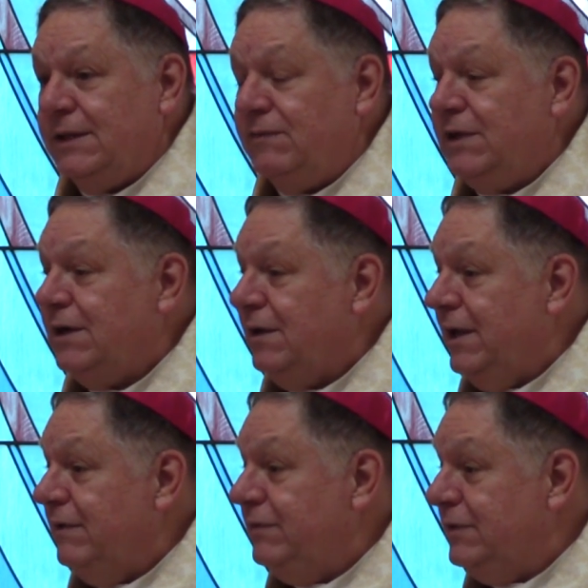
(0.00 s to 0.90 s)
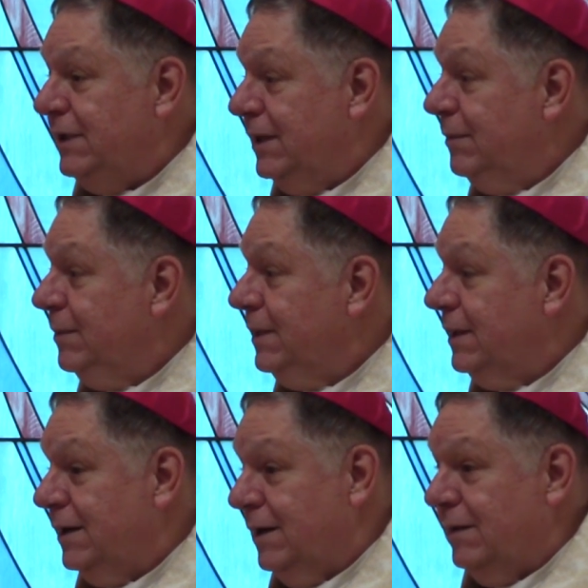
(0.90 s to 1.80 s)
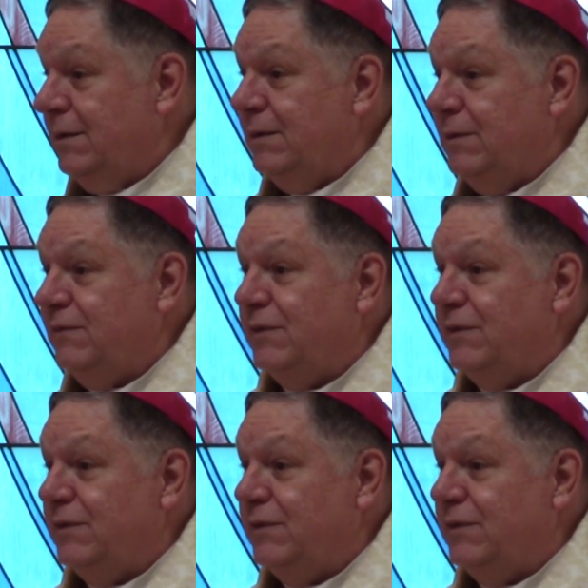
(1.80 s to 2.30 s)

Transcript: giving our lives to Him in our,